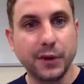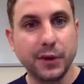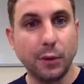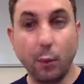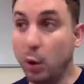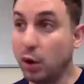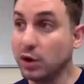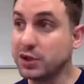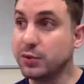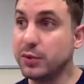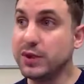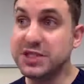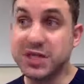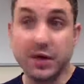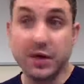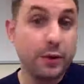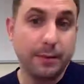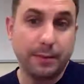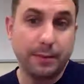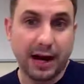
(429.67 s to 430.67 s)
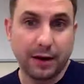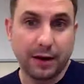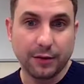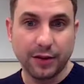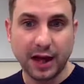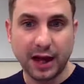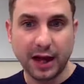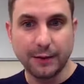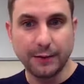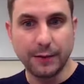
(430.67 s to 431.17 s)
What do we do about
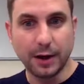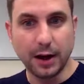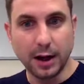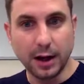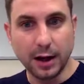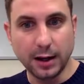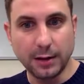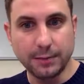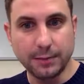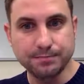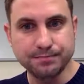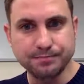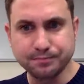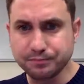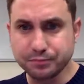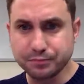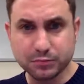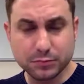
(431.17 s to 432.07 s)
that? Um,